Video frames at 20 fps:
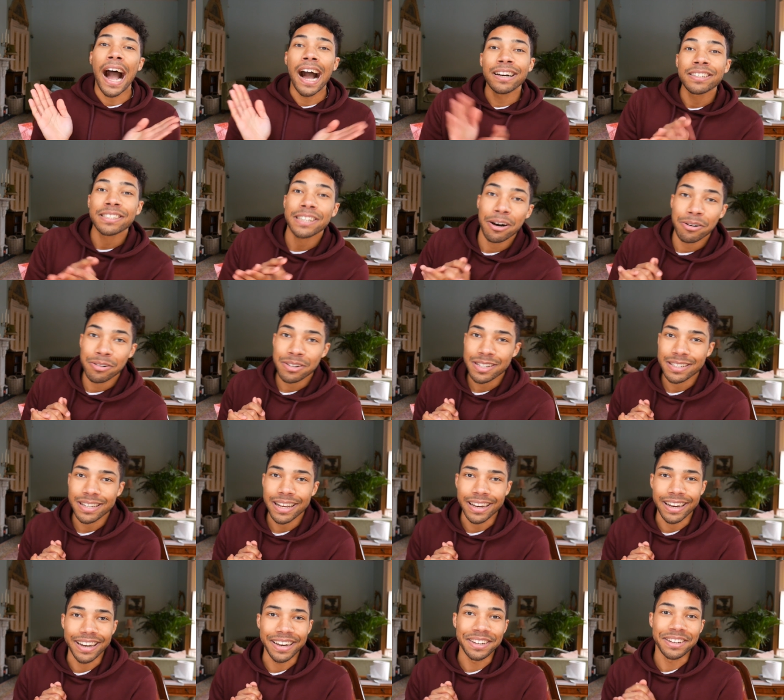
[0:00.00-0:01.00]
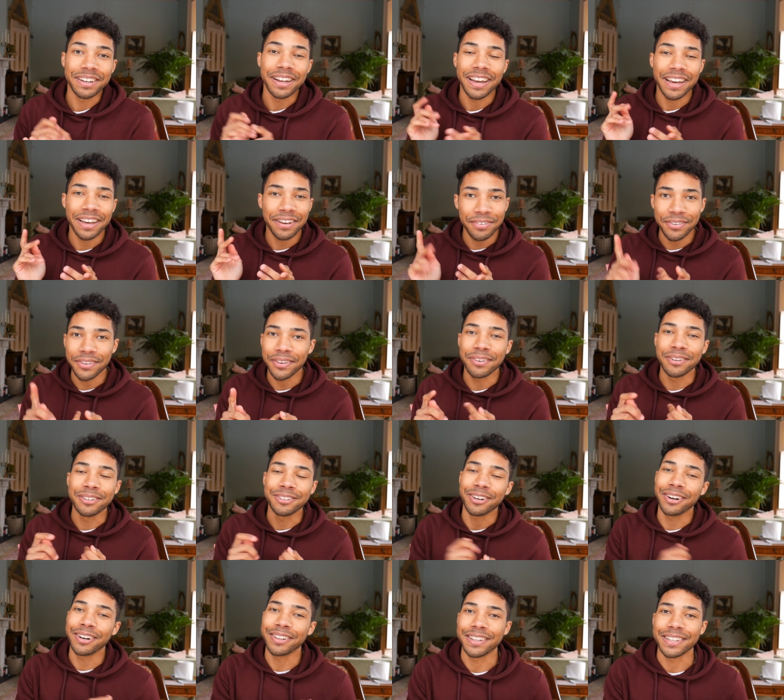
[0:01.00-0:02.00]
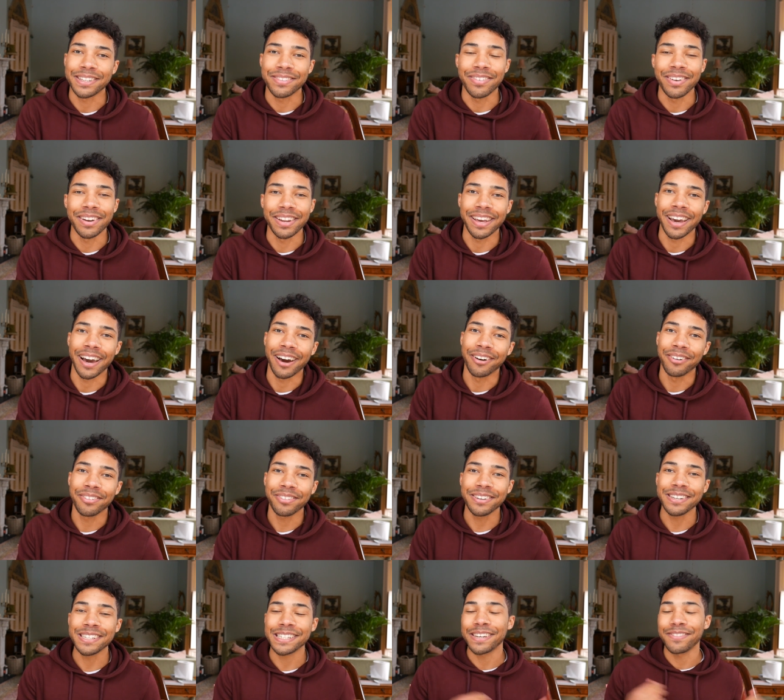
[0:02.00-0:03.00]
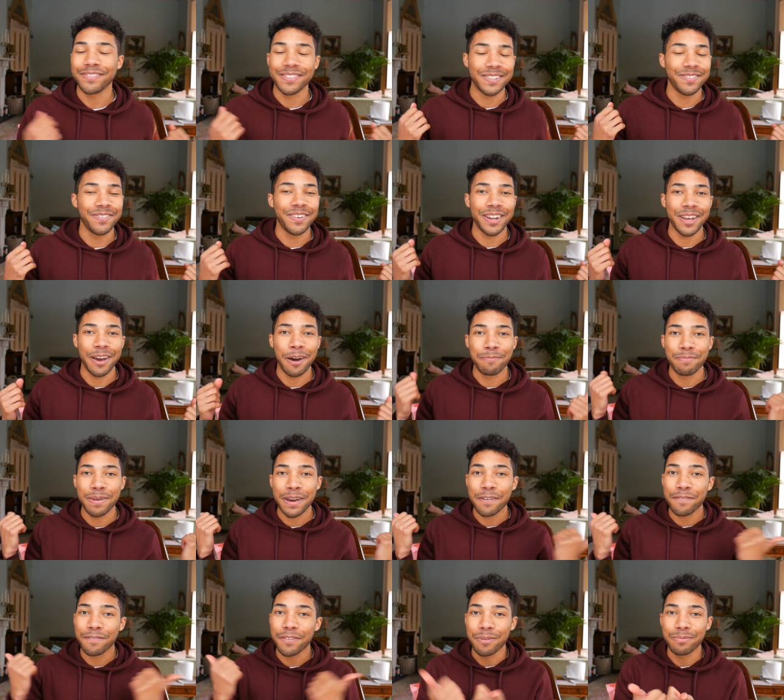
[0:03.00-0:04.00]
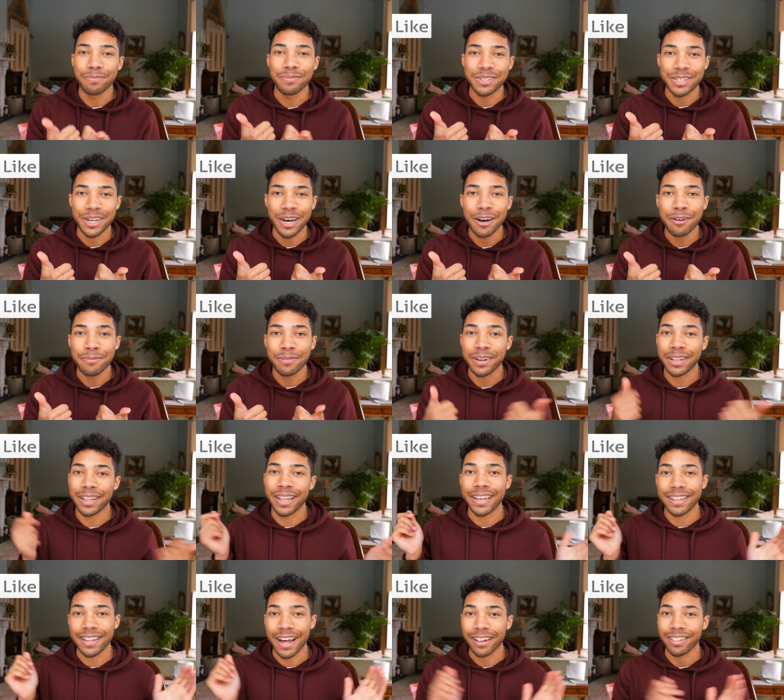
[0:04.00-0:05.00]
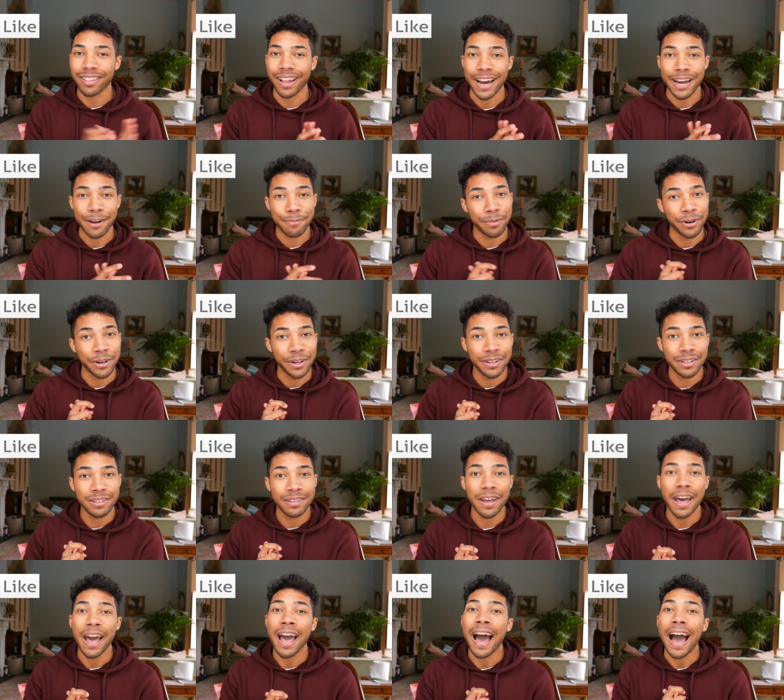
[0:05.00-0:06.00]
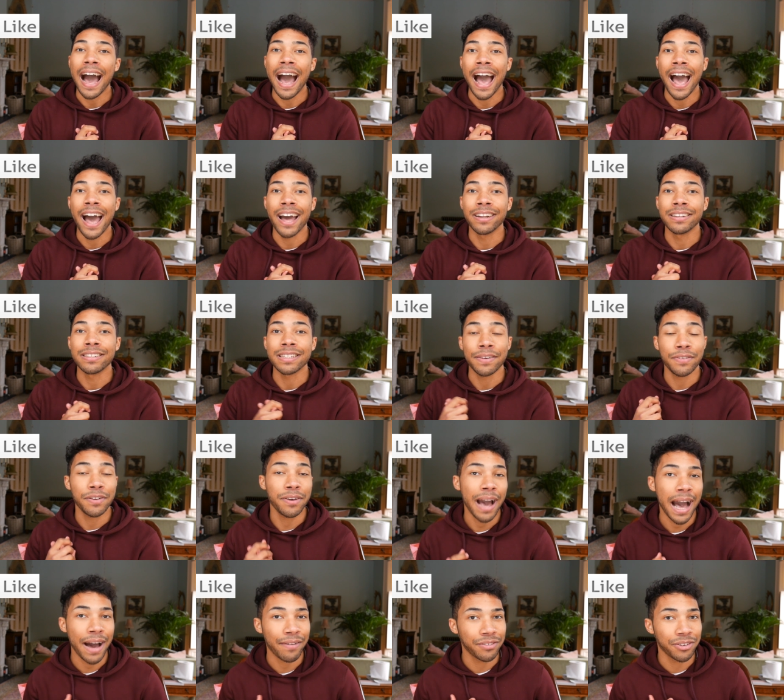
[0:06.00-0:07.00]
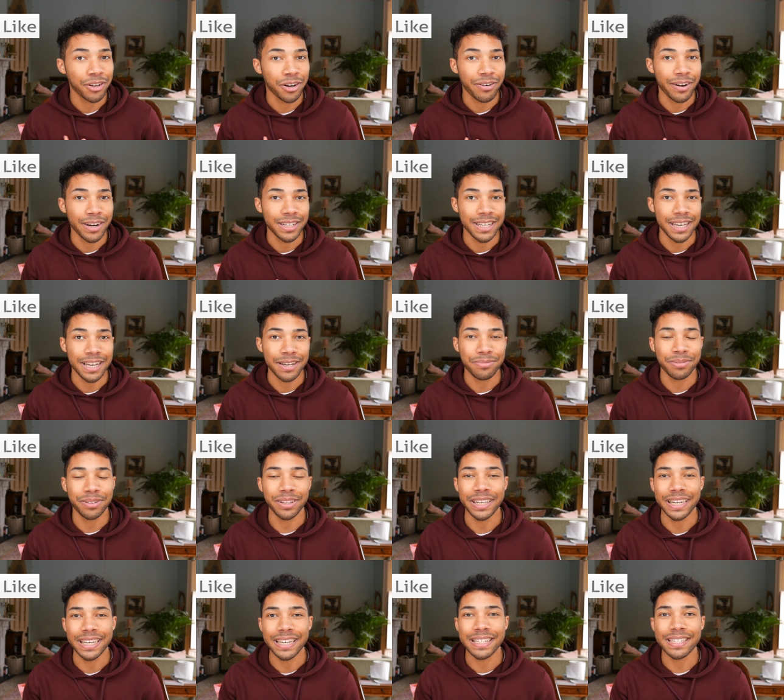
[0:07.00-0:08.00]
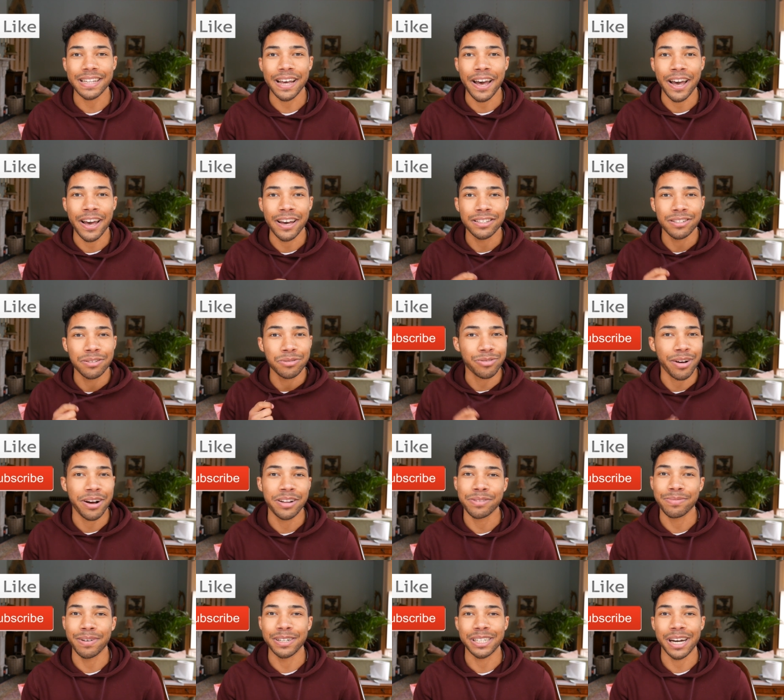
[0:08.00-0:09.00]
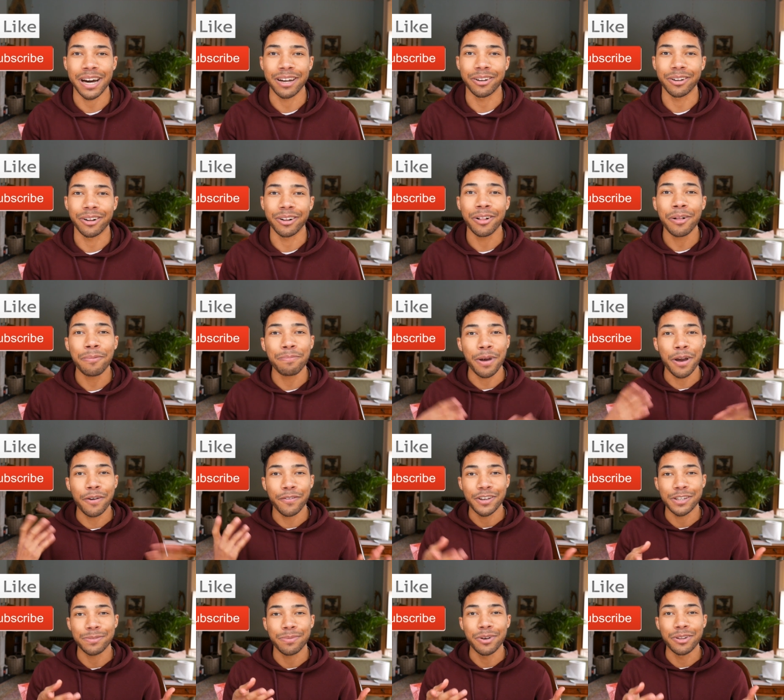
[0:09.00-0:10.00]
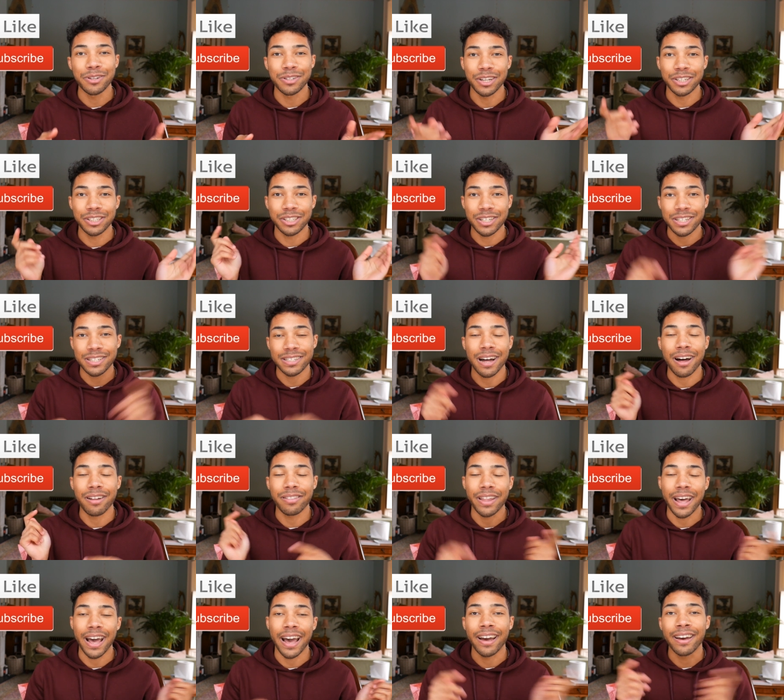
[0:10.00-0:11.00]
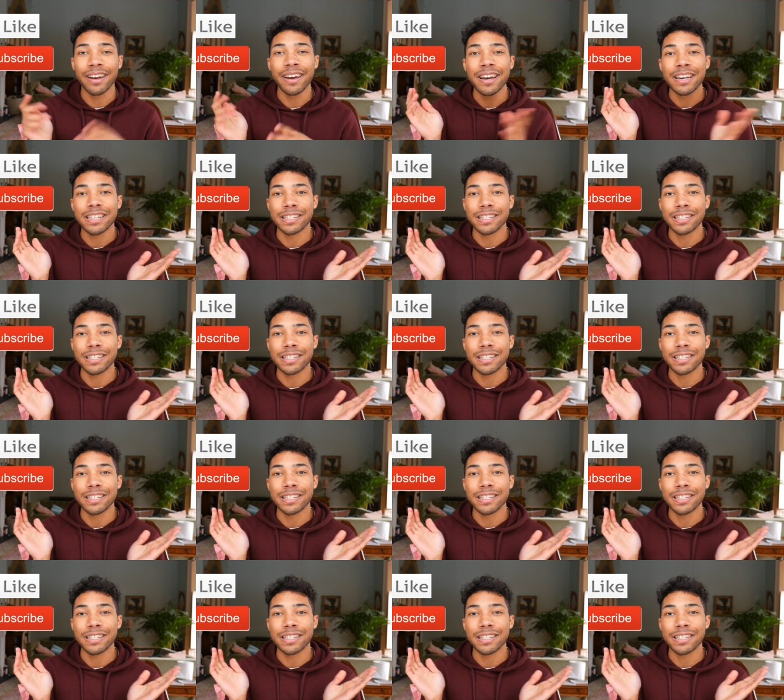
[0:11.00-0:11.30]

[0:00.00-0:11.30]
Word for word: As I was saying, if you enjoyed this video, please give this video a big thumbs up and click that like button. And if you haven't already, please uh, subscribe to my channel. Both those buttons are just down there.